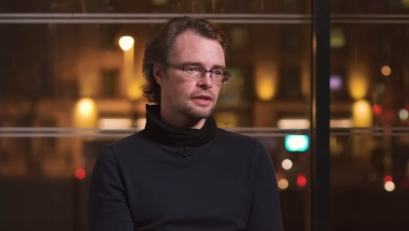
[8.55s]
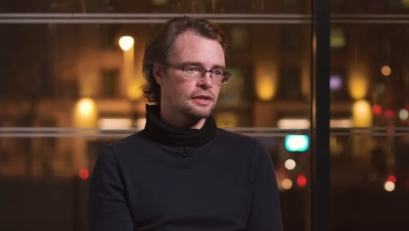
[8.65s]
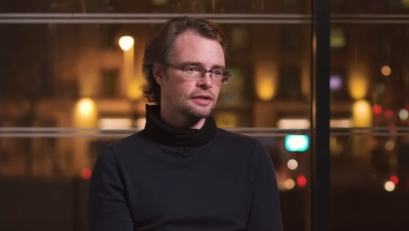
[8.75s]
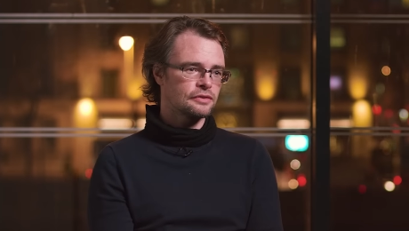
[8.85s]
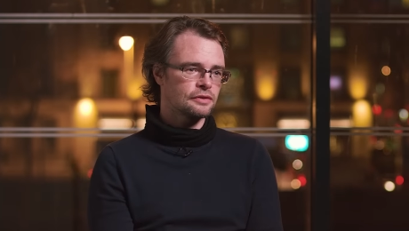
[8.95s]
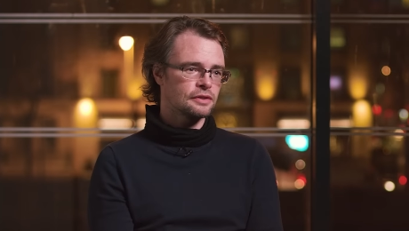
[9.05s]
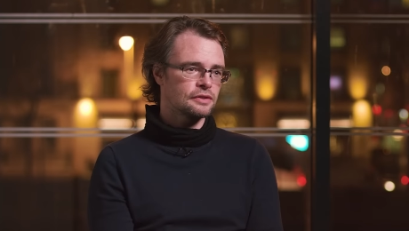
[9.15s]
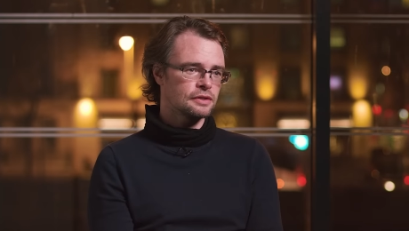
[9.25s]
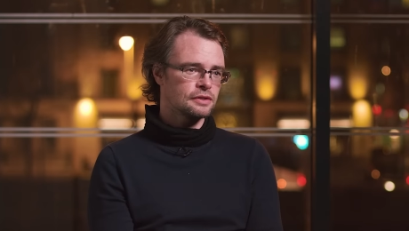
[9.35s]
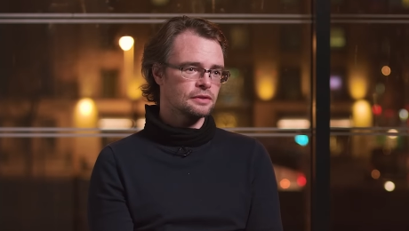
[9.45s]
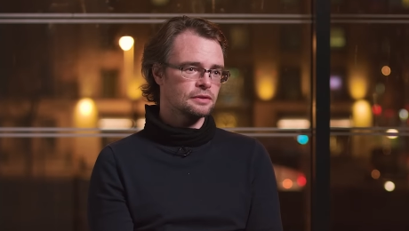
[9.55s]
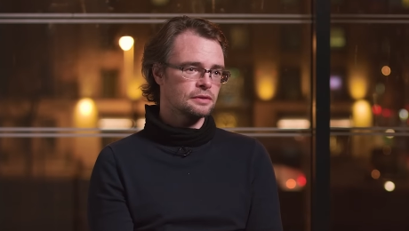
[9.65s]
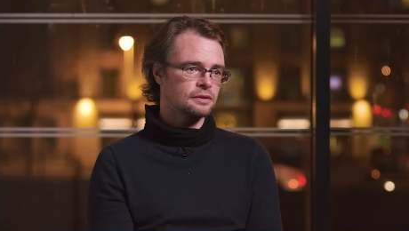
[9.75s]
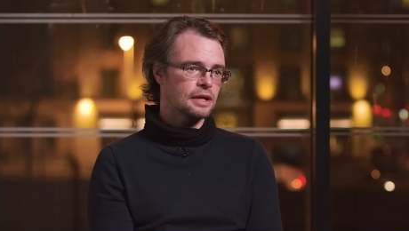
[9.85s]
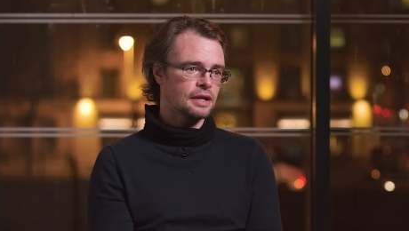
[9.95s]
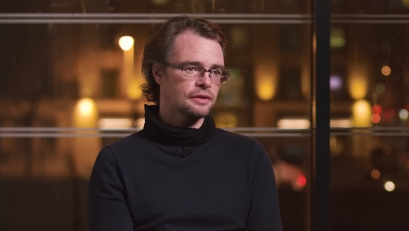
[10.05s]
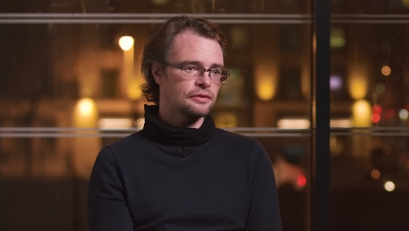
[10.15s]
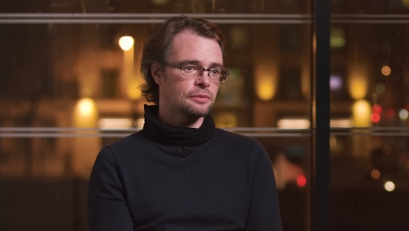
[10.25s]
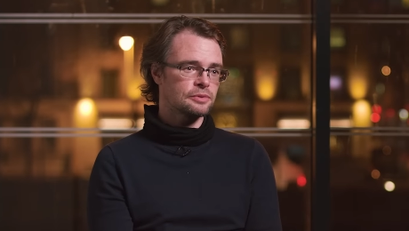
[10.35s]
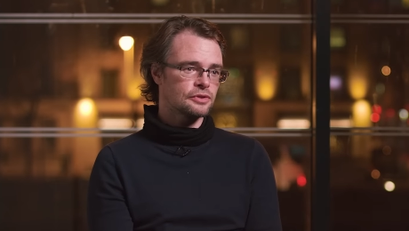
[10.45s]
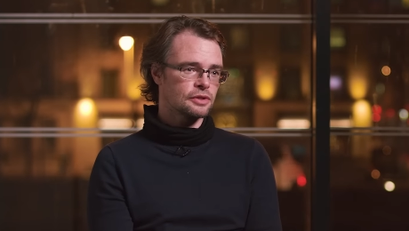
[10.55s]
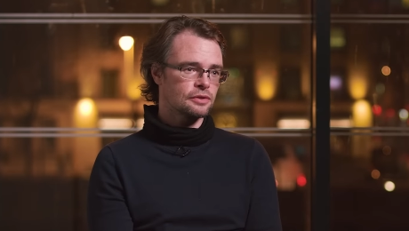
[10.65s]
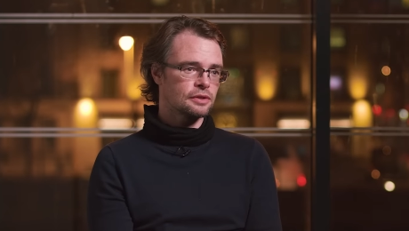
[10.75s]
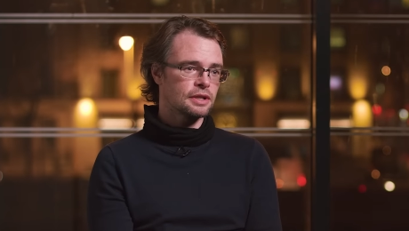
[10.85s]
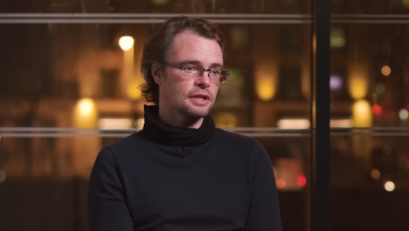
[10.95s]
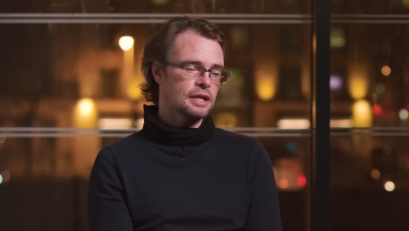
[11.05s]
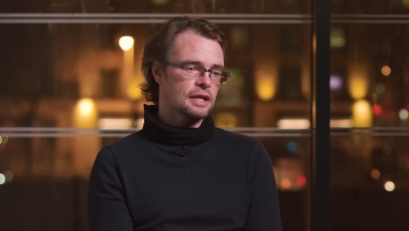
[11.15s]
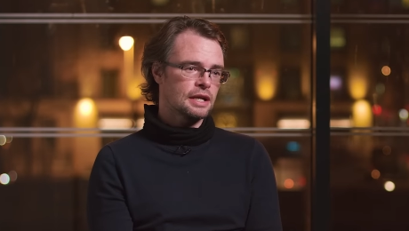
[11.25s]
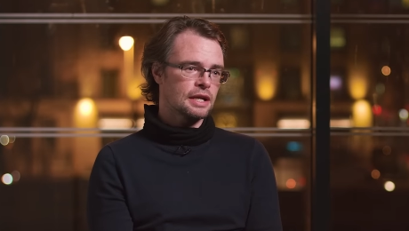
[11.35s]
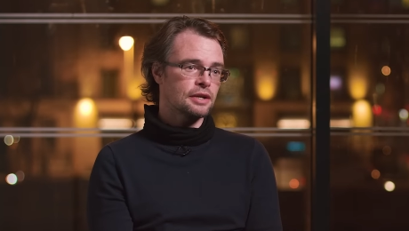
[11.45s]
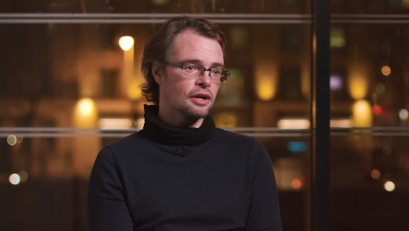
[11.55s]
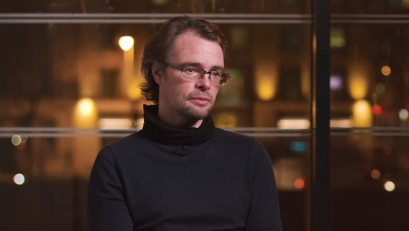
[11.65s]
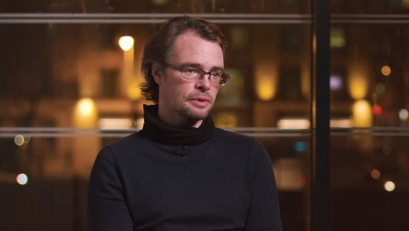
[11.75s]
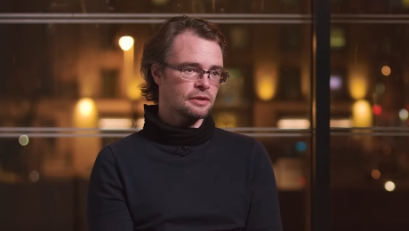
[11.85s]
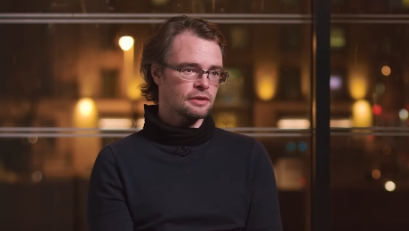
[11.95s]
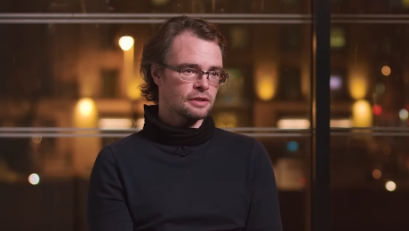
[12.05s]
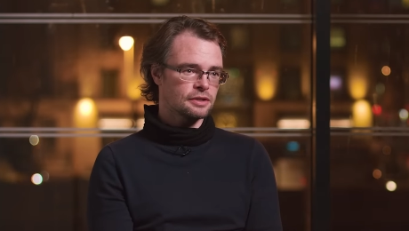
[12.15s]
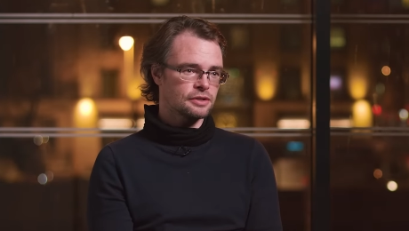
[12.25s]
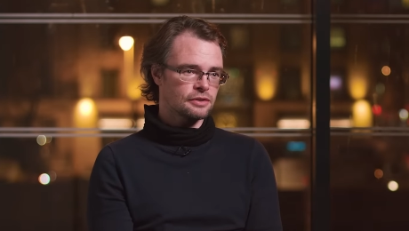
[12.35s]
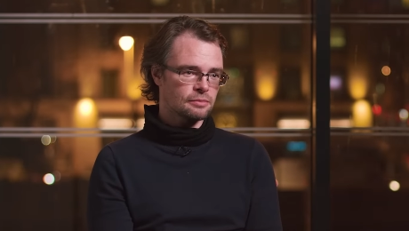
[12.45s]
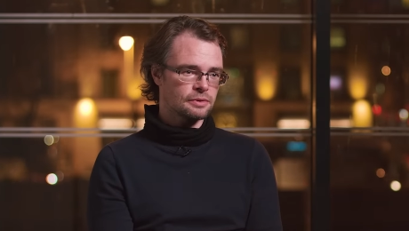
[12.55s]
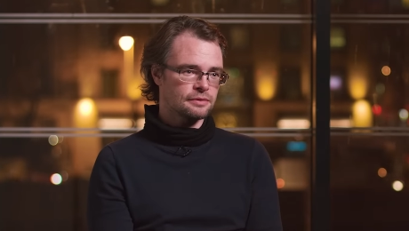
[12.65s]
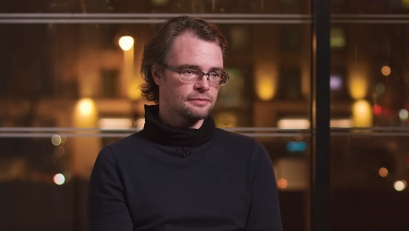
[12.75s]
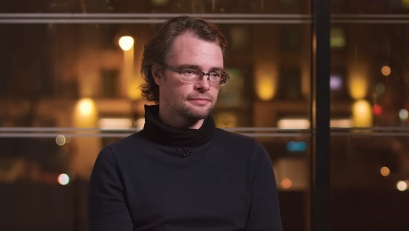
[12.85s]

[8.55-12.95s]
and I study digital cybersecurity in IBAT College in Dublin.